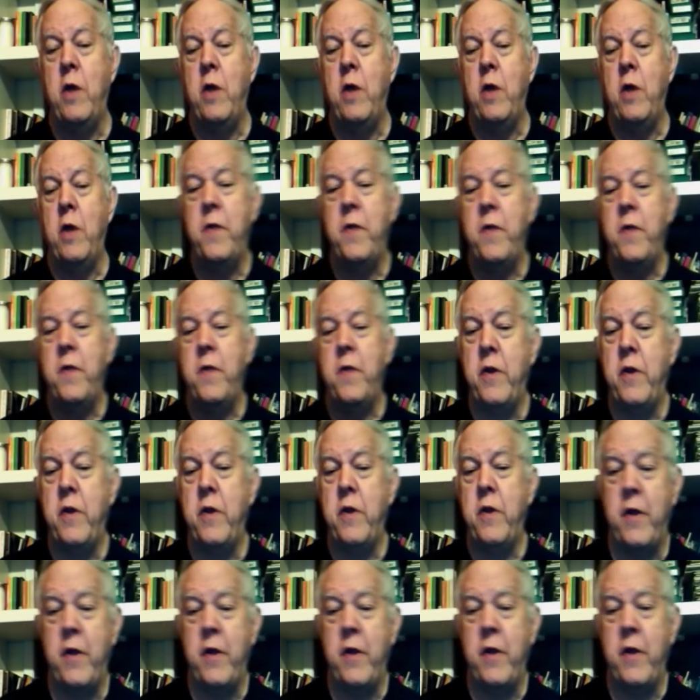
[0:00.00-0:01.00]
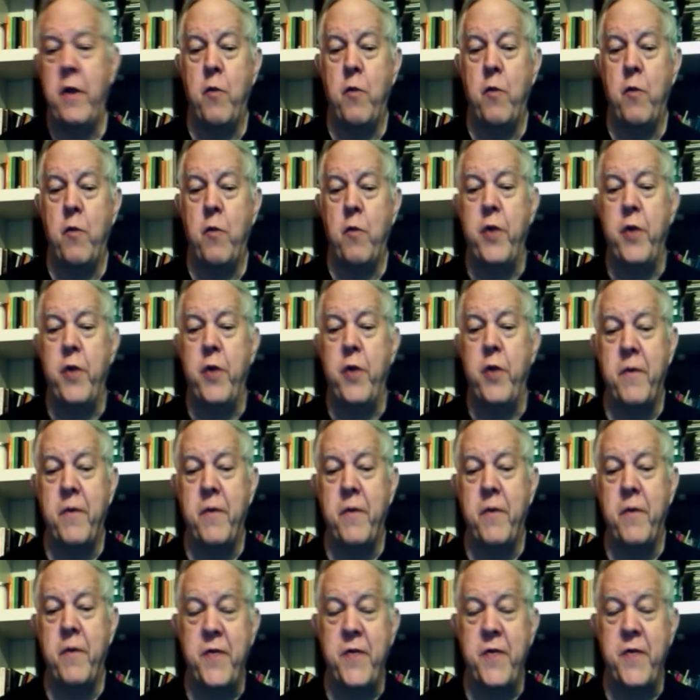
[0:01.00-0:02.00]
the region of the
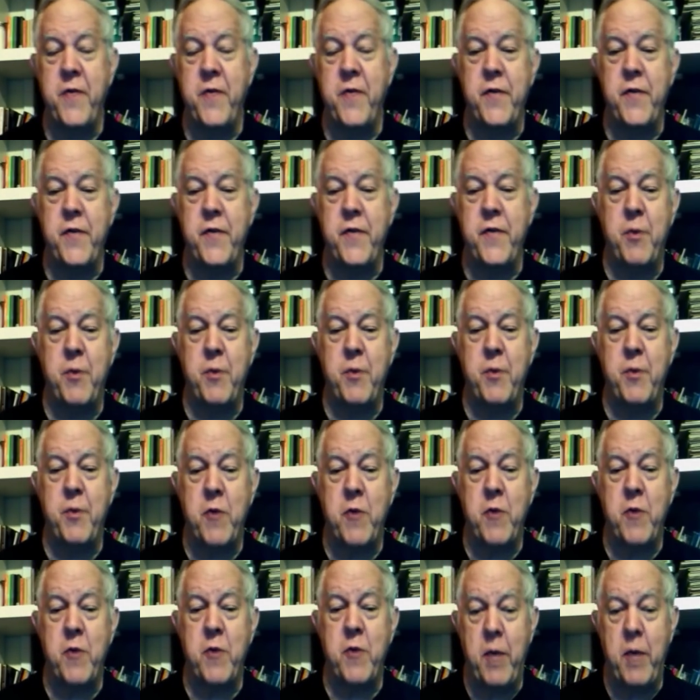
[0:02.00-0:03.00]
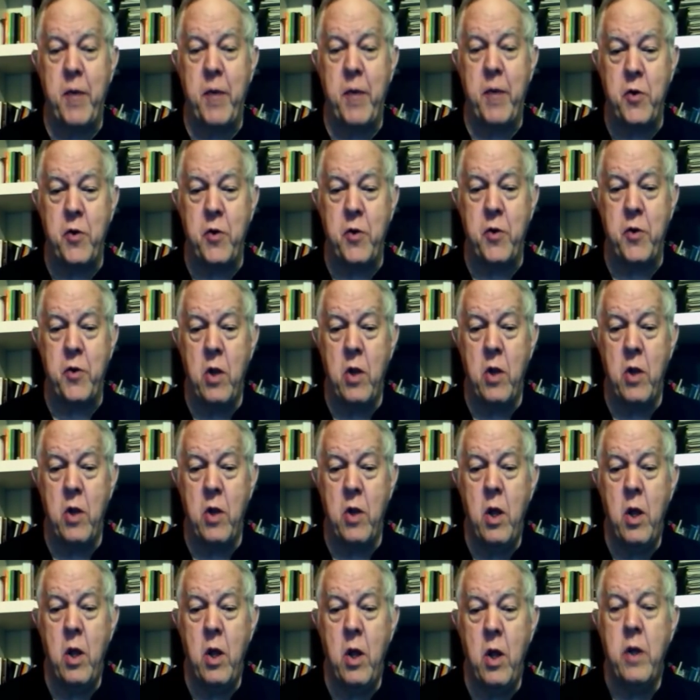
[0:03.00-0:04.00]
sun system and was captured.
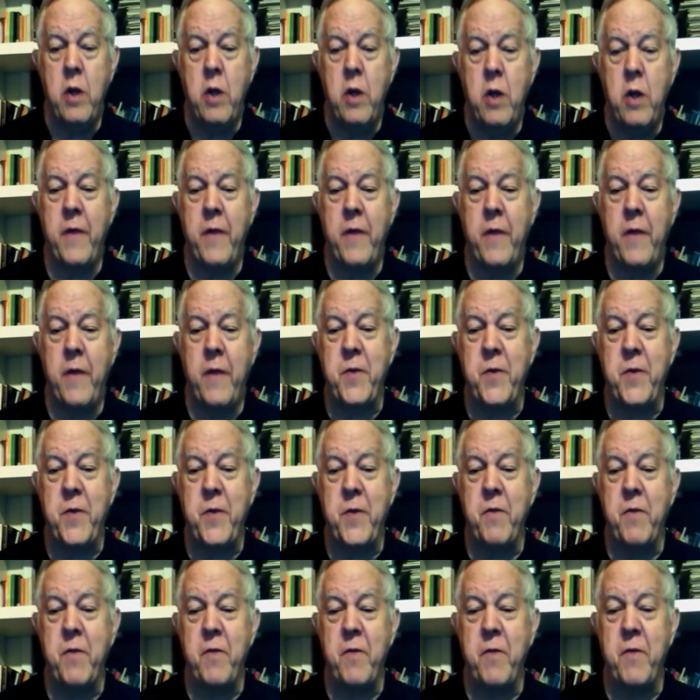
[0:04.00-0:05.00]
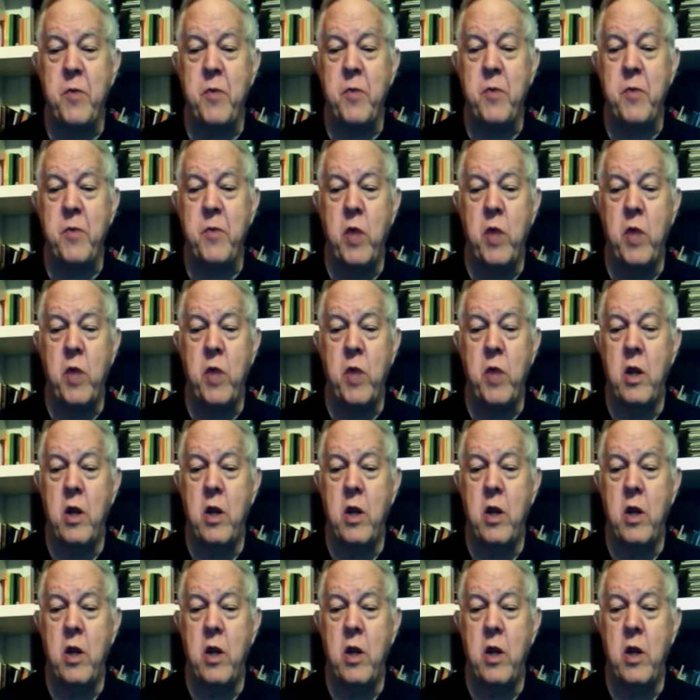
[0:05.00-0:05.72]
That's the difference between,